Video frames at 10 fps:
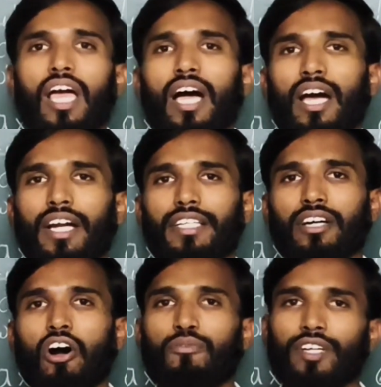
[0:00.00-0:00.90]
and
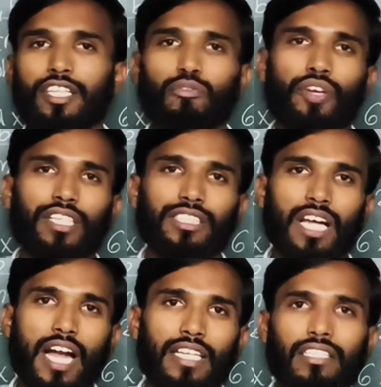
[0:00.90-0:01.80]
after that we can
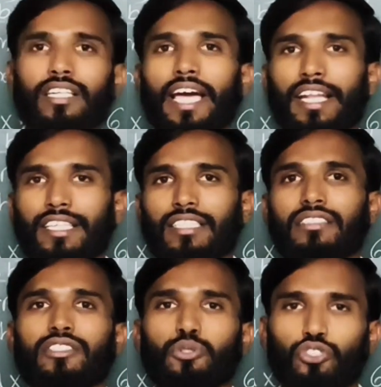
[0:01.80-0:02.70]
start another
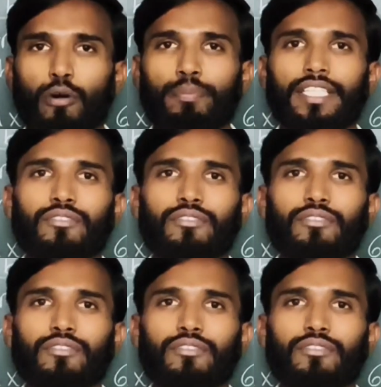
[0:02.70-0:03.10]
new topic